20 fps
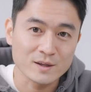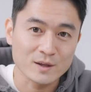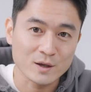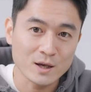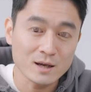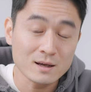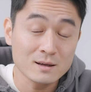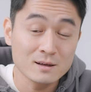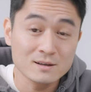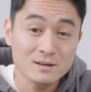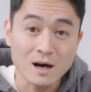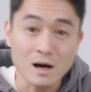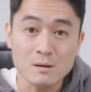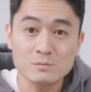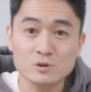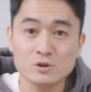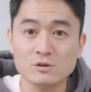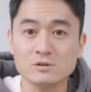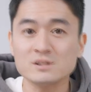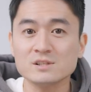Okay,
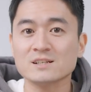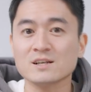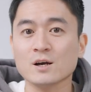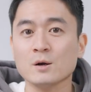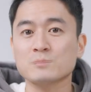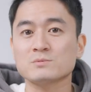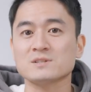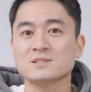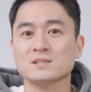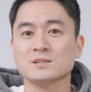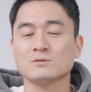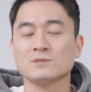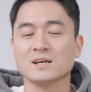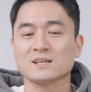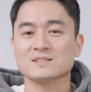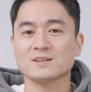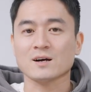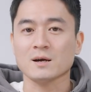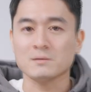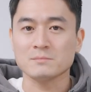I'm George. Hope to see you
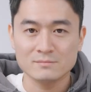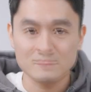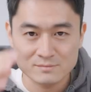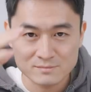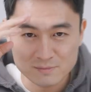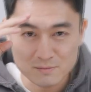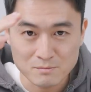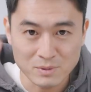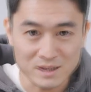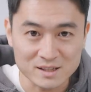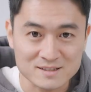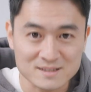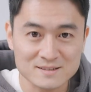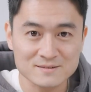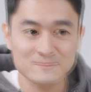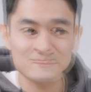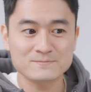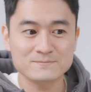next time. Peace.